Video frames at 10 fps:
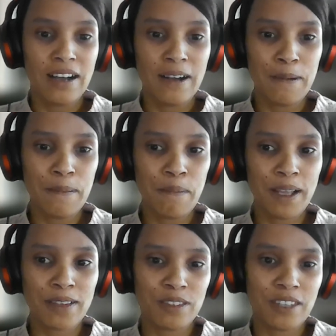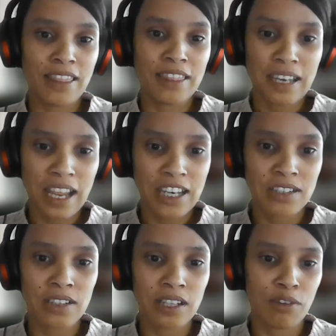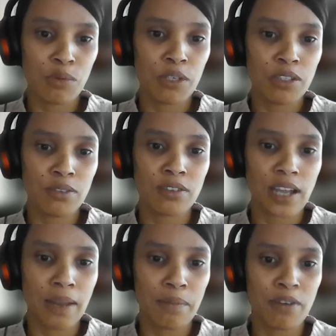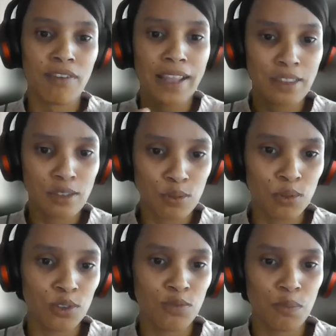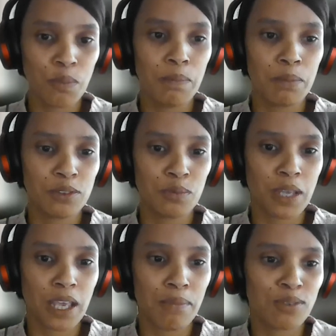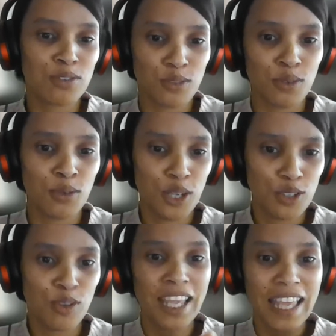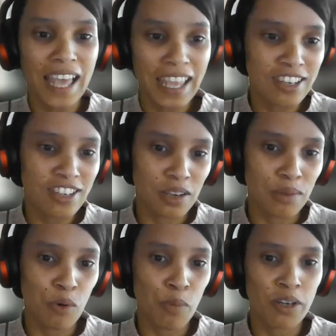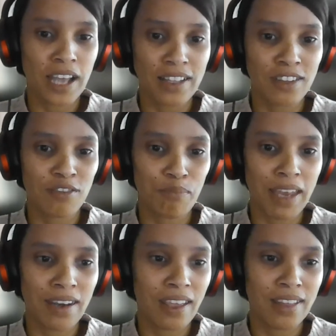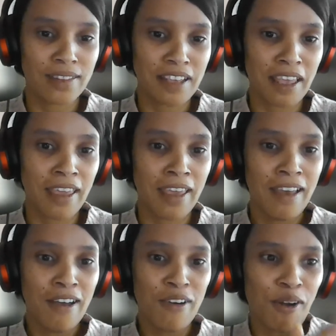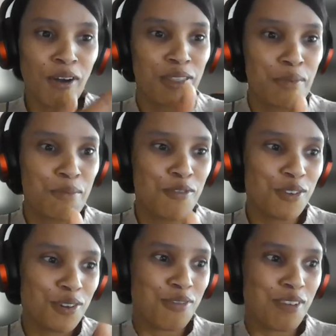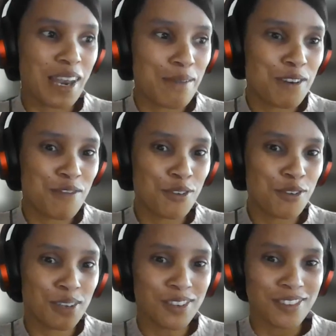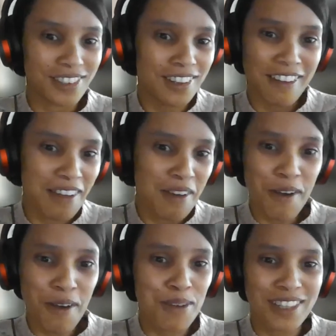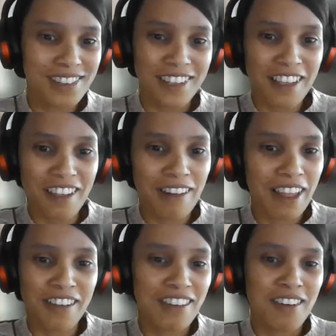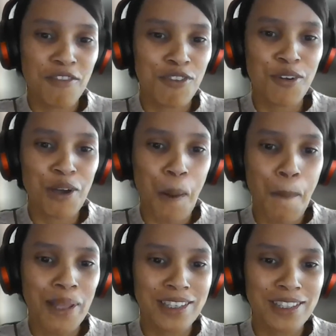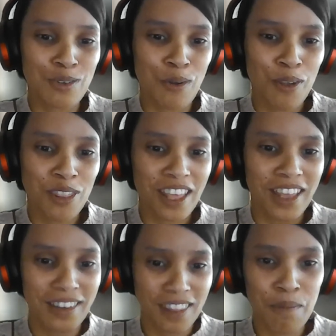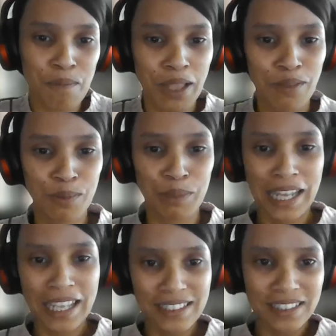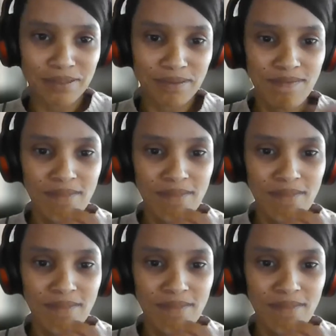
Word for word: um, but at the national level we do try and provide the tools for people to be able to to engage in a more productive manner and say rather move your development footprint a bit like a few kilometers north and the impact will be less.